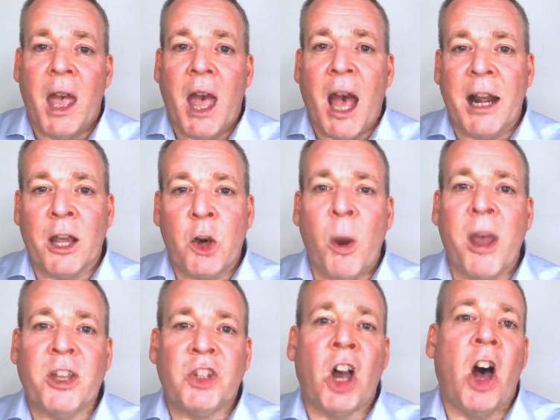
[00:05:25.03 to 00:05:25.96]
And a
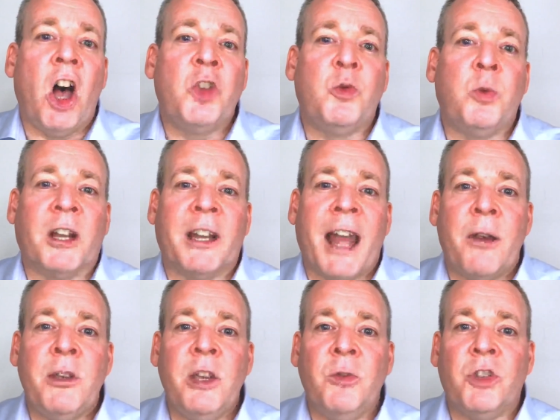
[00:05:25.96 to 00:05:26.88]
quick charge will allow
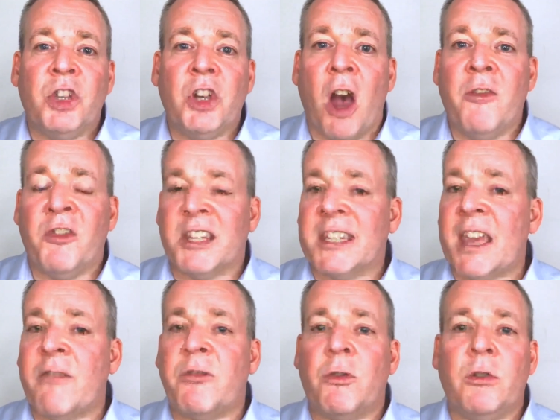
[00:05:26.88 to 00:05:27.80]
you to go for
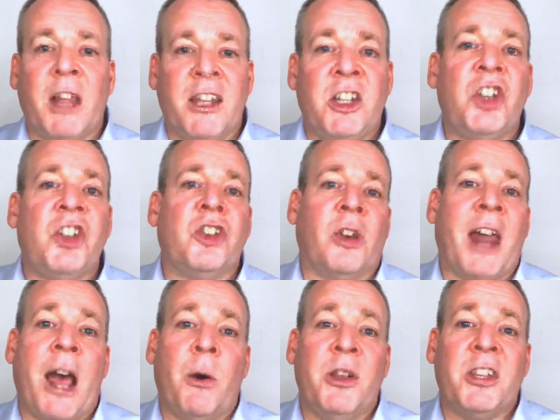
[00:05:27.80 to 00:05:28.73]
several additional
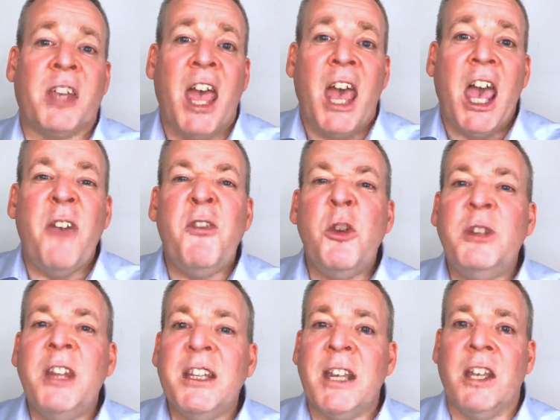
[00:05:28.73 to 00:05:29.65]
hours if you
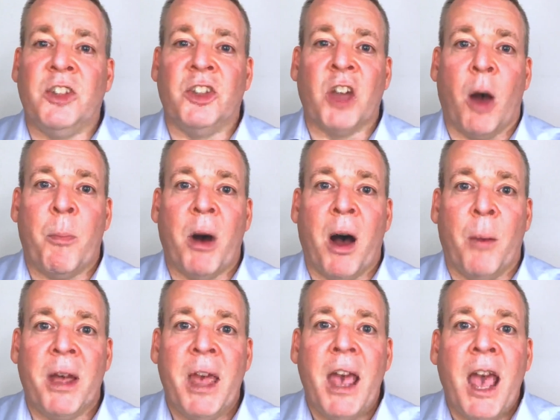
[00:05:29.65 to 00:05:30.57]
did need to top up,